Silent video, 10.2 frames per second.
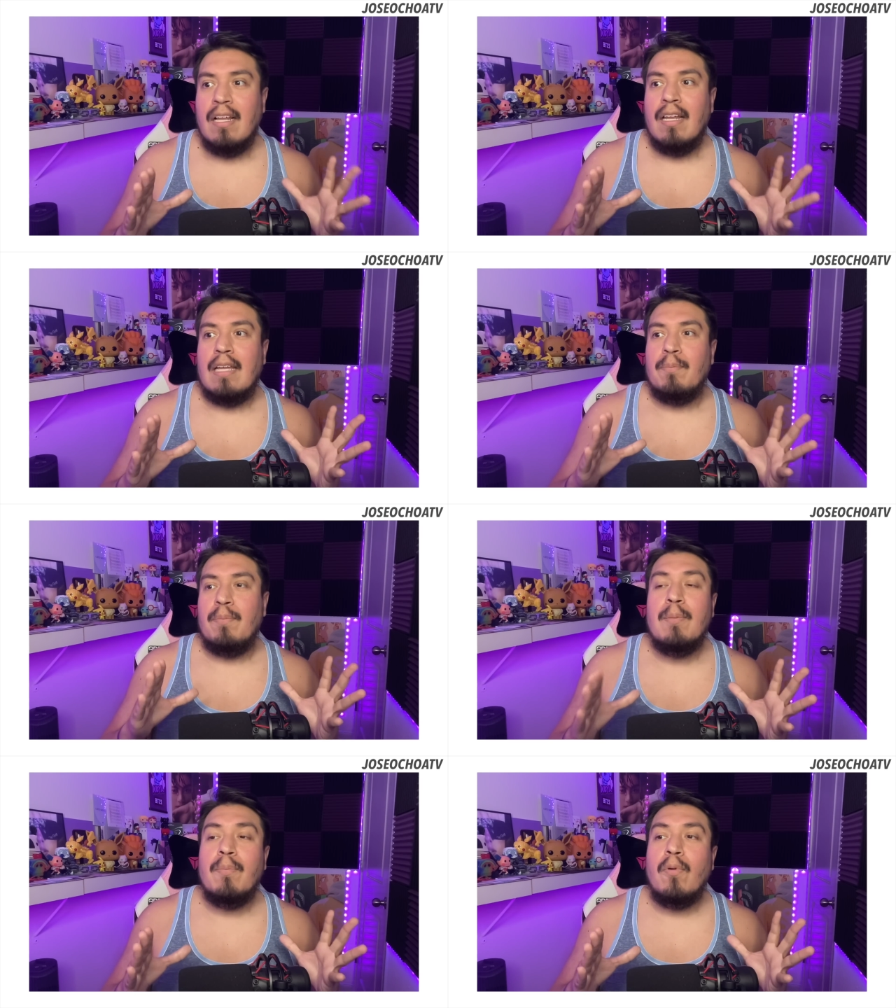Like
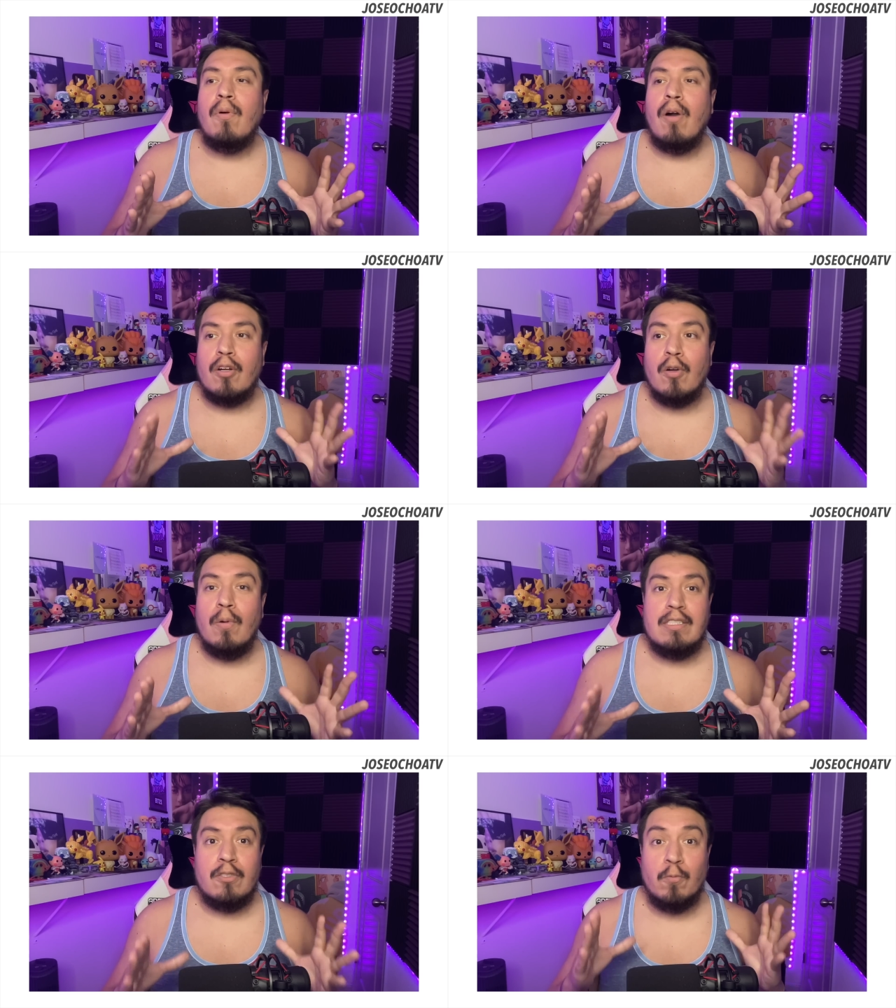people are
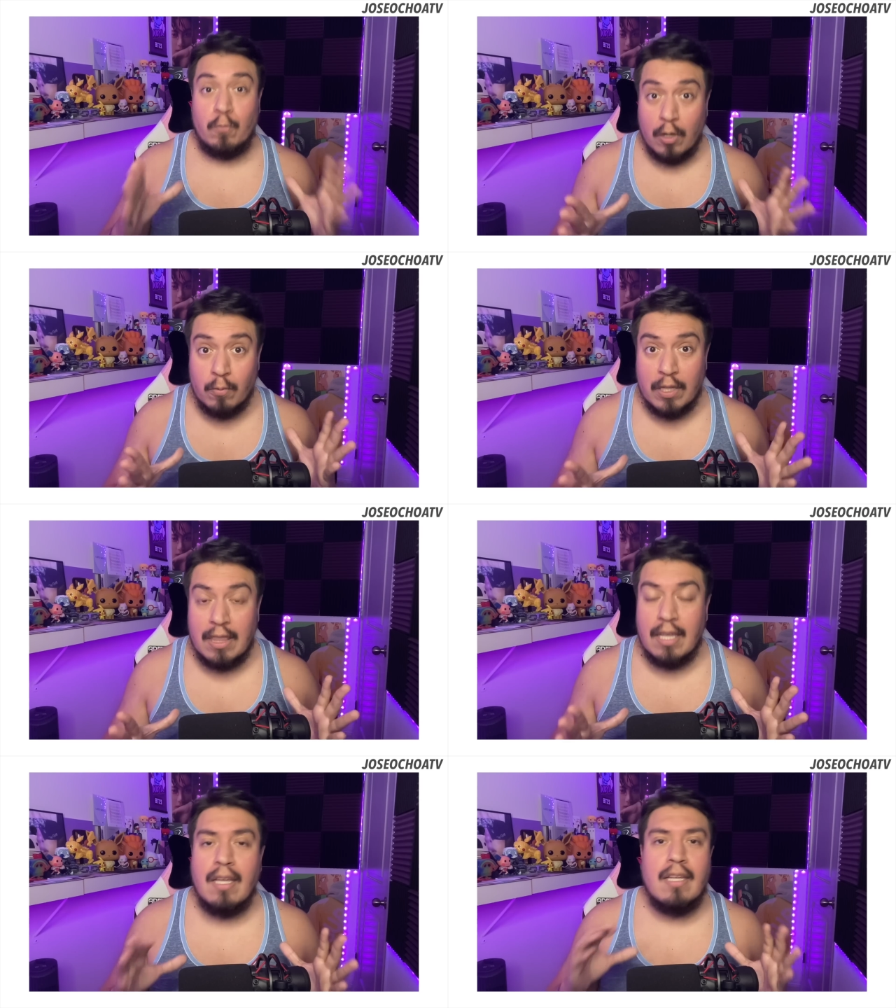going to run with
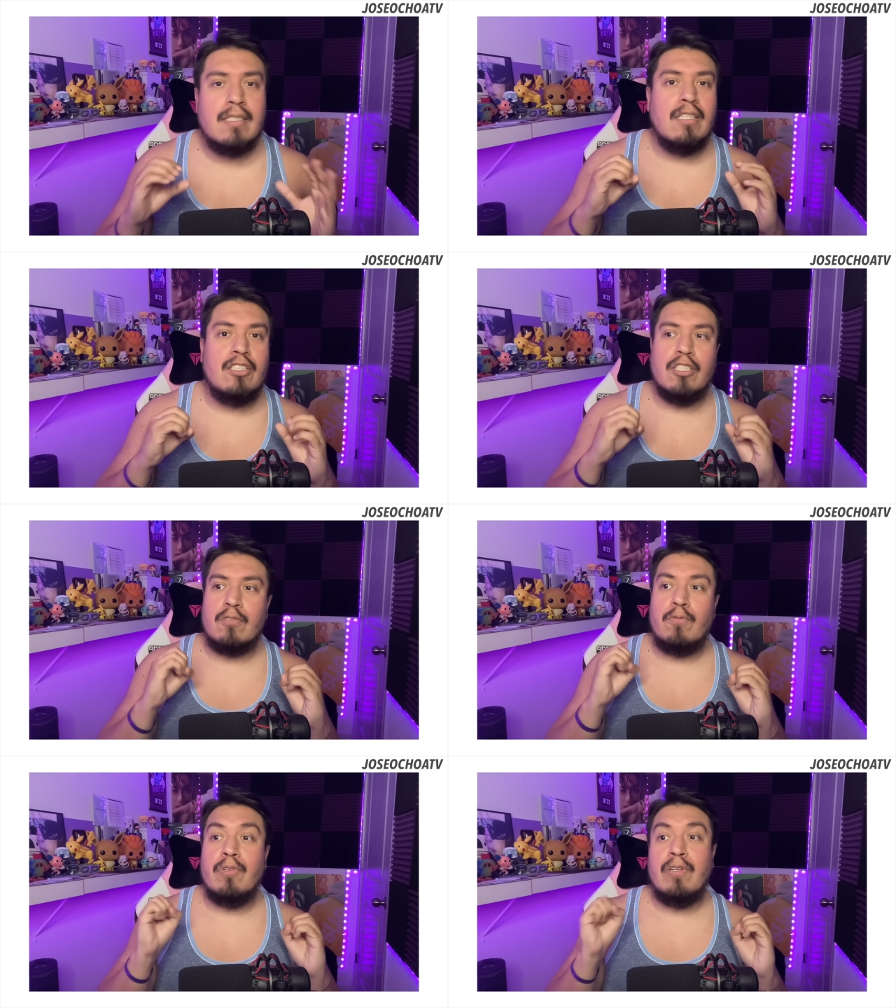this and just
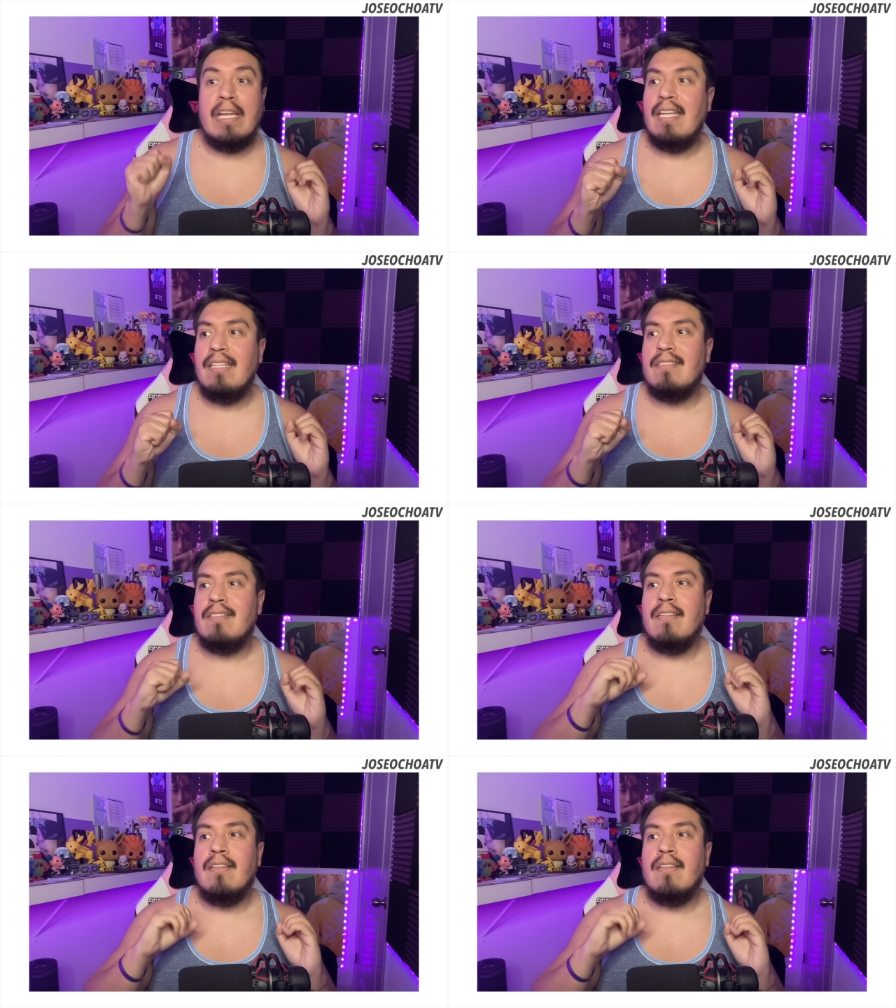create